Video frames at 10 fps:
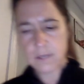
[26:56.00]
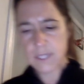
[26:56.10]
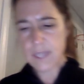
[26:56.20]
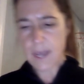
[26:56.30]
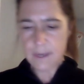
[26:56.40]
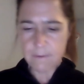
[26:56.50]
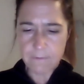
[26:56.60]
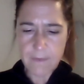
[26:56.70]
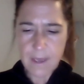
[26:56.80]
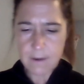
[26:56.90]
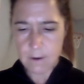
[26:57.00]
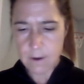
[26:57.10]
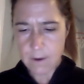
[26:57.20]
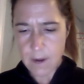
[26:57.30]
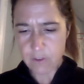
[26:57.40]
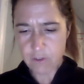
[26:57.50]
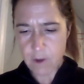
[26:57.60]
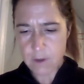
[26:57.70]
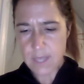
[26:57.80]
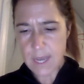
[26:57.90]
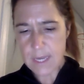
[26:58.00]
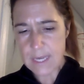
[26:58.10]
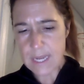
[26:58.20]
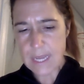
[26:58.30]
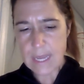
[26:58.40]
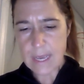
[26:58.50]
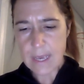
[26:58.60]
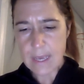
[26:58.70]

side defender, our strong side D.